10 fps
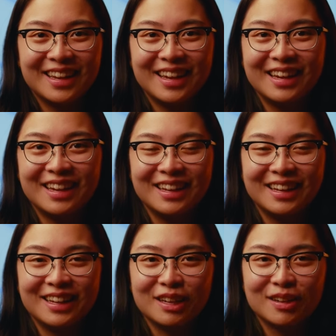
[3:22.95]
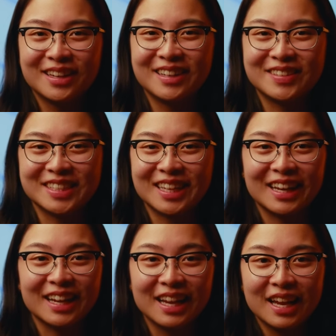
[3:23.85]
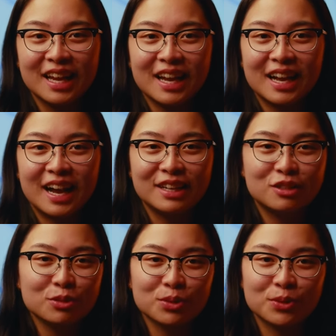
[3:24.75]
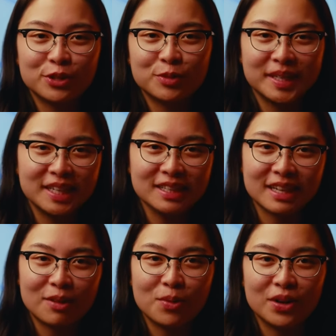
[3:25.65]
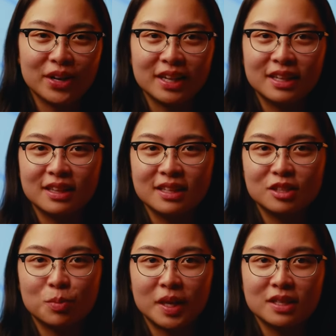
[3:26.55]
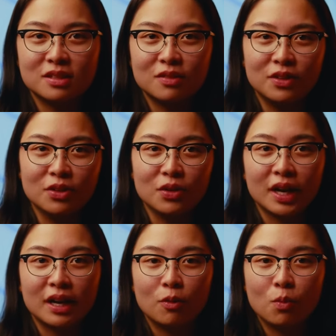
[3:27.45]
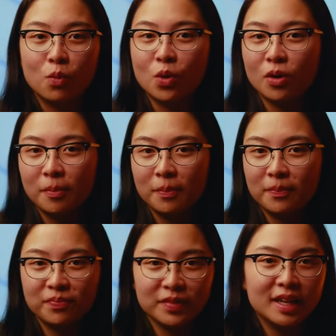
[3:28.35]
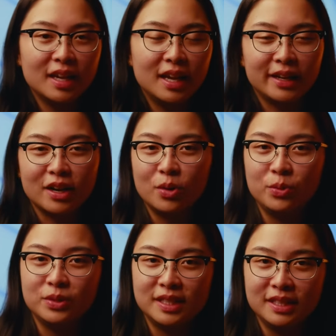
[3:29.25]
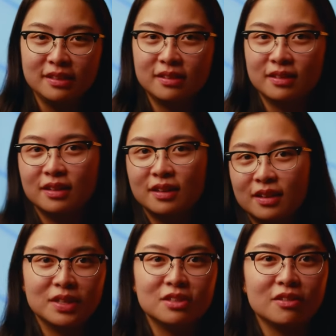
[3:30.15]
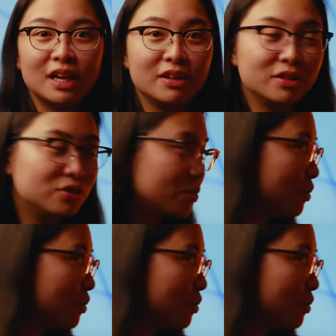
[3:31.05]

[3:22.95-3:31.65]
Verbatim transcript: And I'm just kidding. I chose orange because I wanted the space to feel kind of warm and cozy. And so now here's the